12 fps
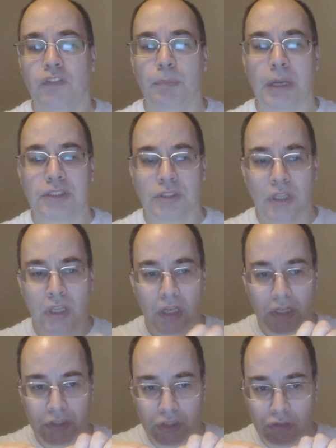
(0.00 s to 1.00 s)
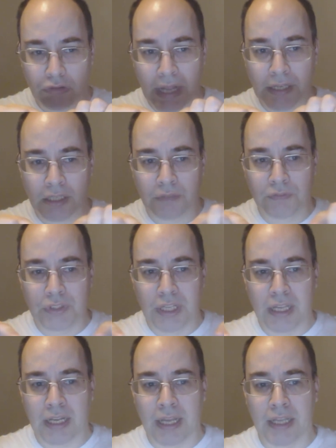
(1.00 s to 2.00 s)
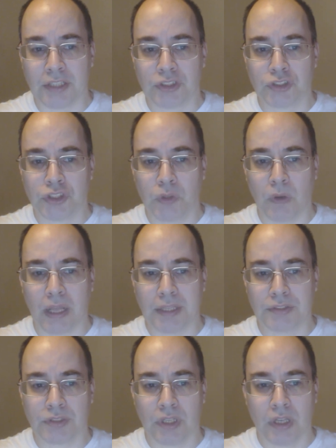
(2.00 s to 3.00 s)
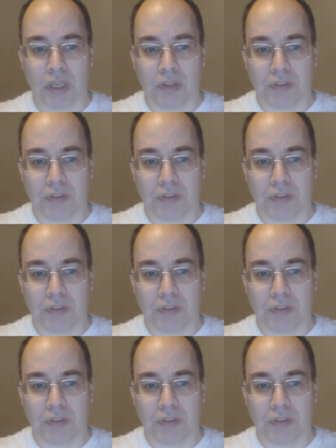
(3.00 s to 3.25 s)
If you imagine a strand of DNA as a shoelace,